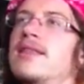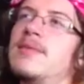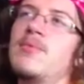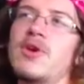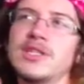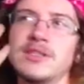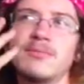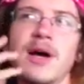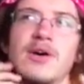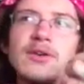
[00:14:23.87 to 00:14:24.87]
the more
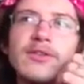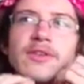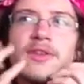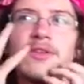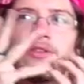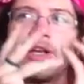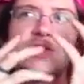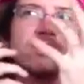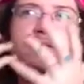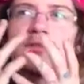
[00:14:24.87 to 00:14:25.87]
smells and the
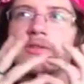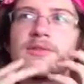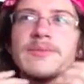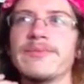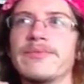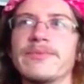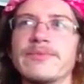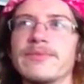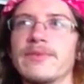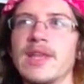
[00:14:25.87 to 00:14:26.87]
sensual...
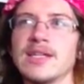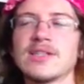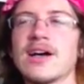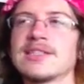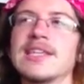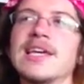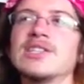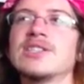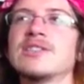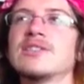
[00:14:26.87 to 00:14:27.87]

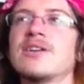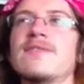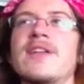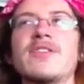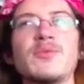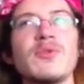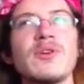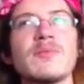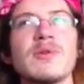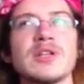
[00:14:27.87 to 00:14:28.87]
intoxication stuff, that's
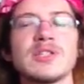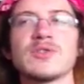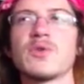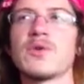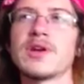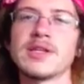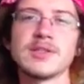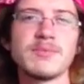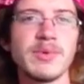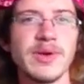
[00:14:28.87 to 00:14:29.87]
more Mars and
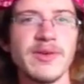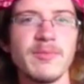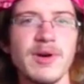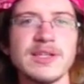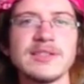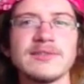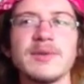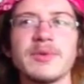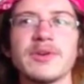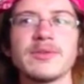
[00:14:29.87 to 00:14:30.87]
Taurus, but Mars and
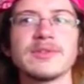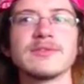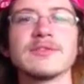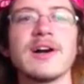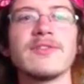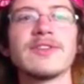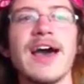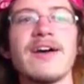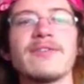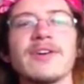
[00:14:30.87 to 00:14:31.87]
Libra would love to
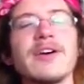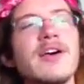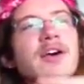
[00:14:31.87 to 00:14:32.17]
have a